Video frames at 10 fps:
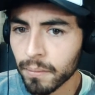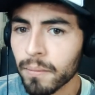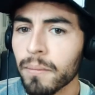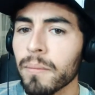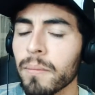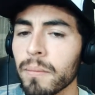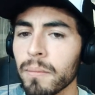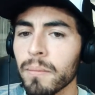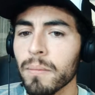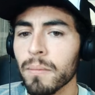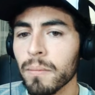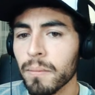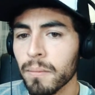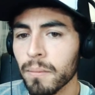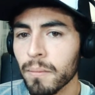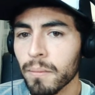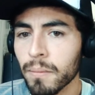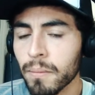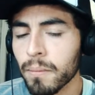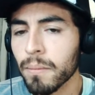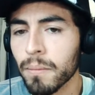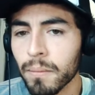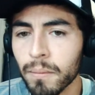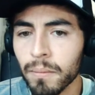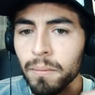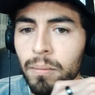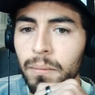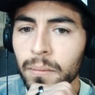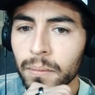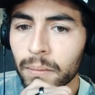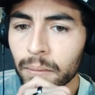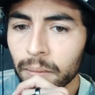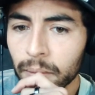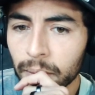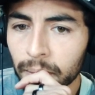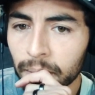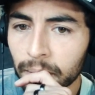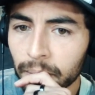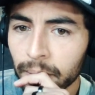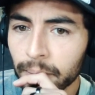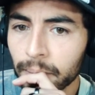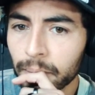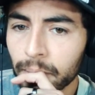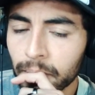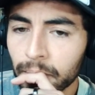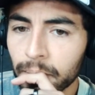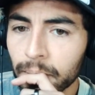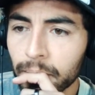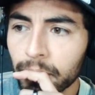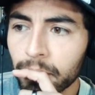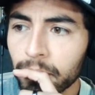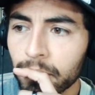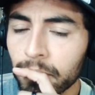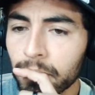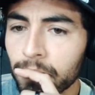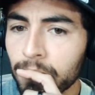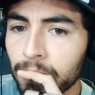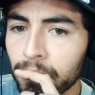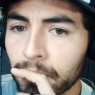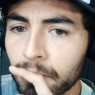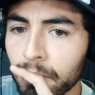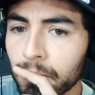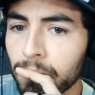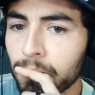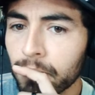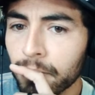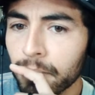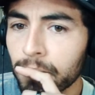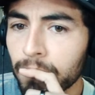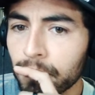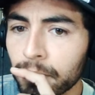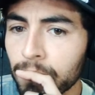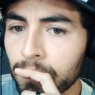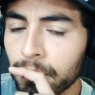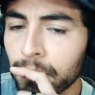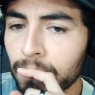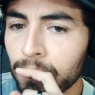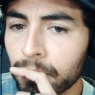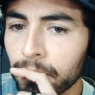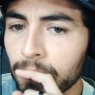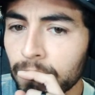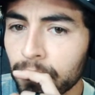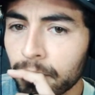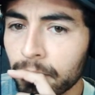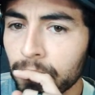Um, and then the second option is it'll be the same except instead of an indoor track, they do it on an outdoor track.